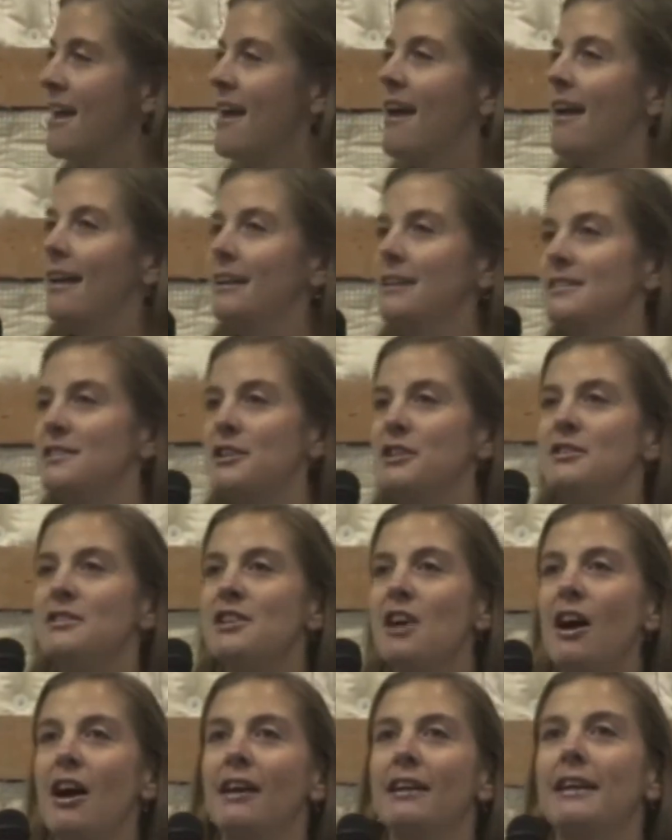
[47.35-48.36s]
and he started
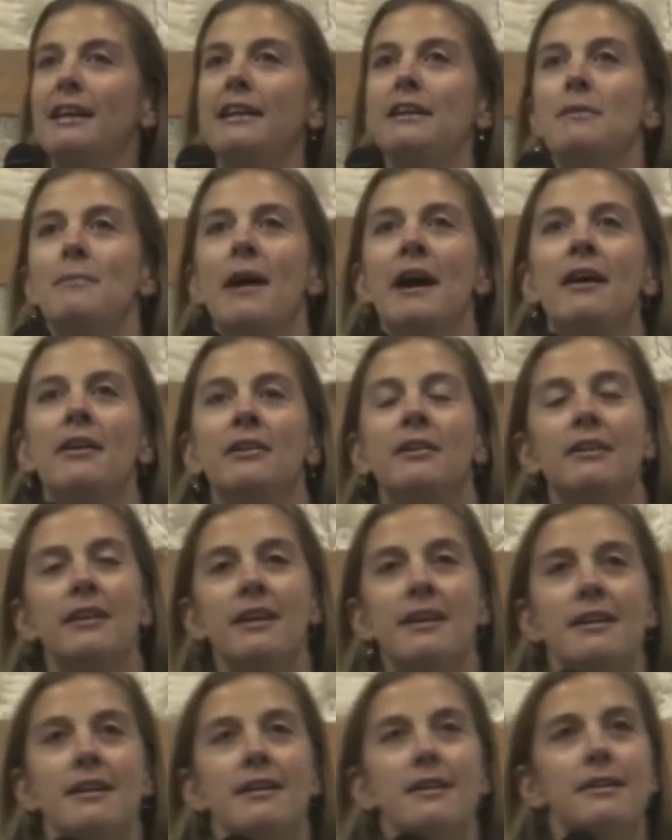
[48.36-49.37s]
talking about
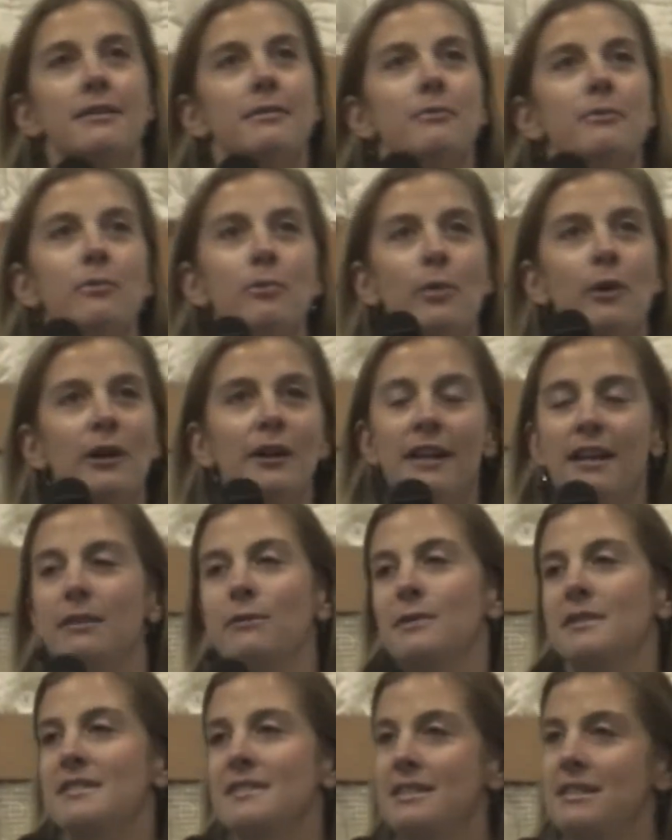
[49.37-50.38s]
working
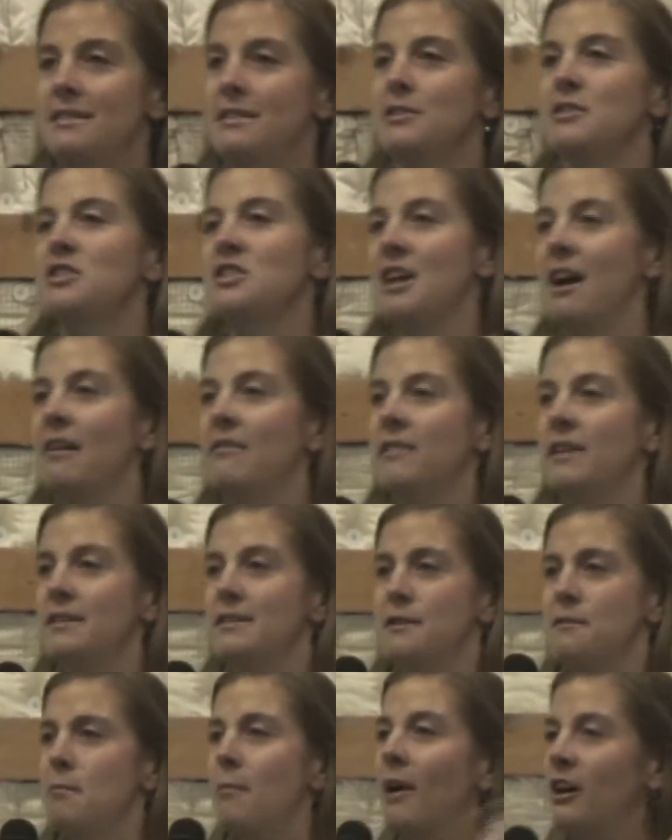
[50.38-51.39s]
with Cesar
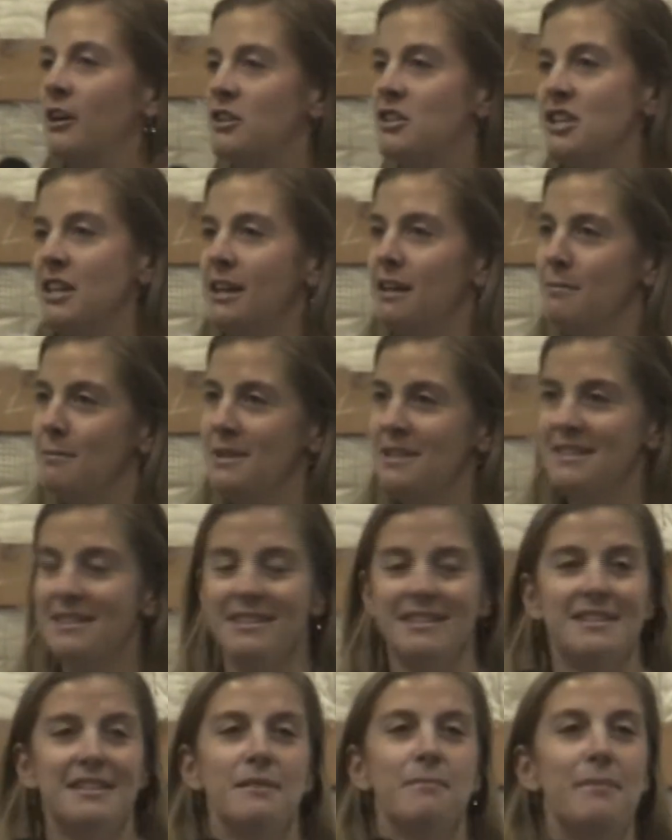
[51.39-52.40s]
Chavez and marching in
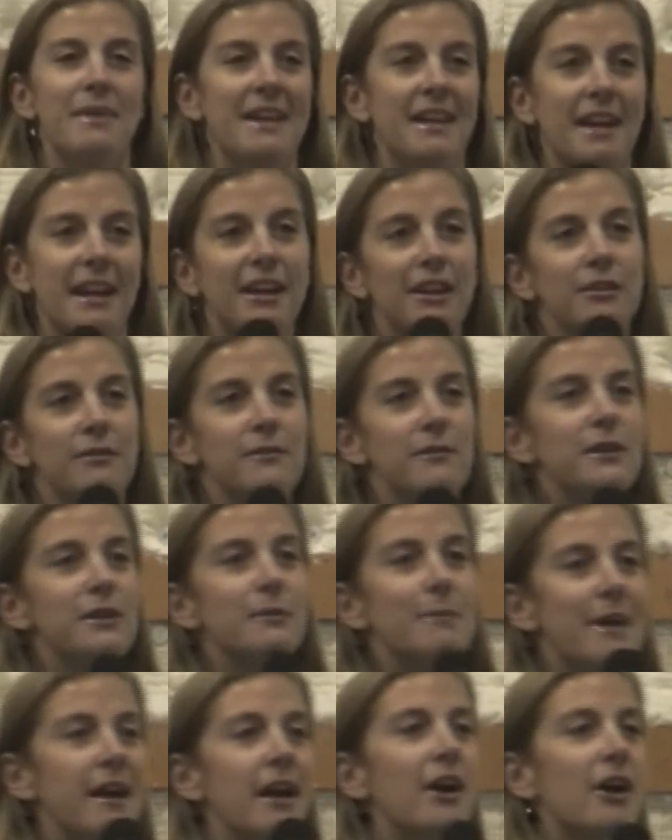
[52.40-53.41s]
Mississippi, and I could
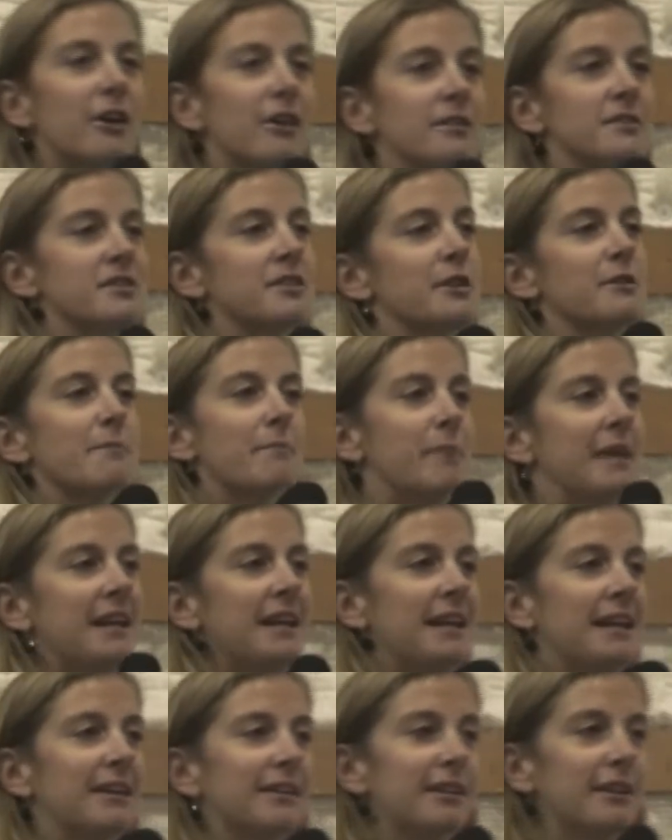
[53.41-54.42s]
feel my heart start
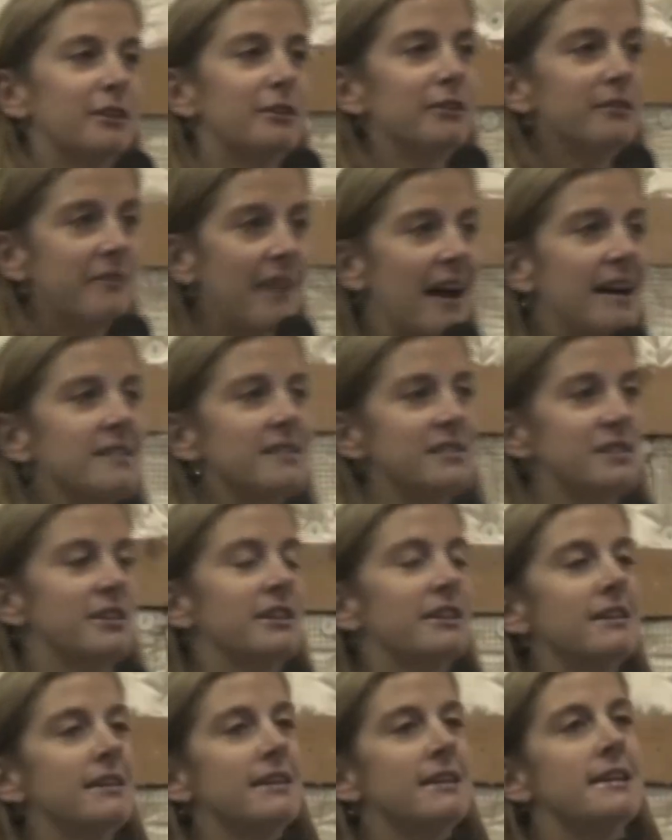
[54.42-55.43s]
beating a little
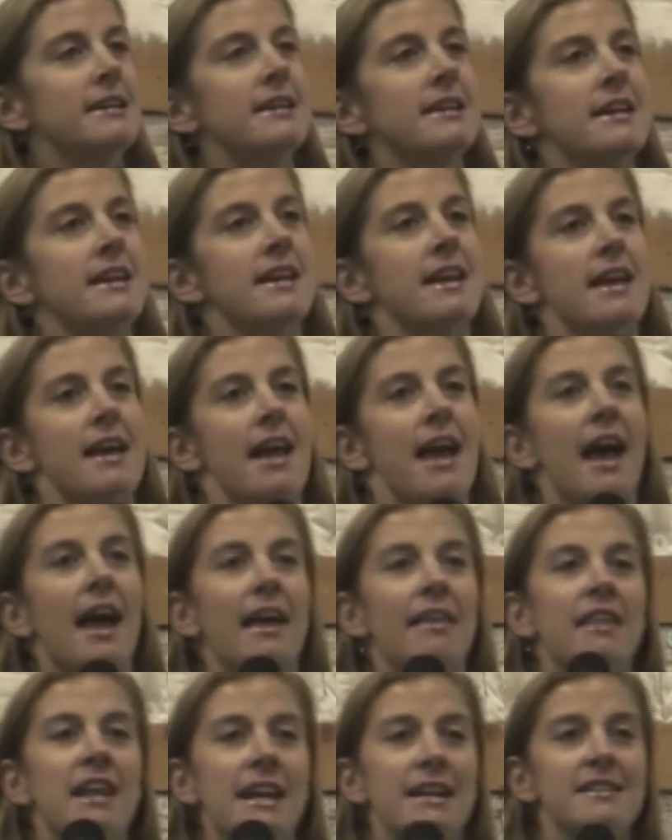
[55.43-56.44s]
faster.
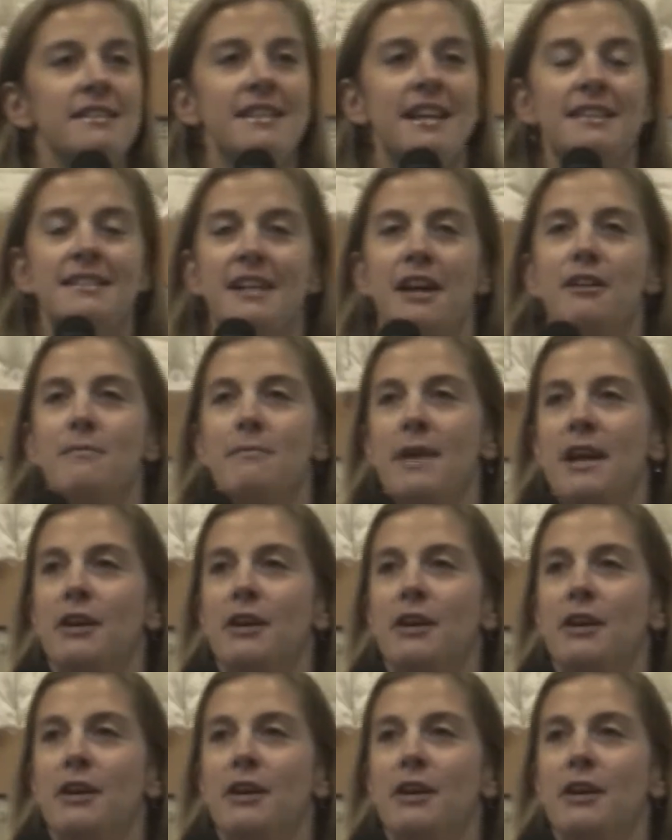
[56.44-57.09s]
And then I sat down in my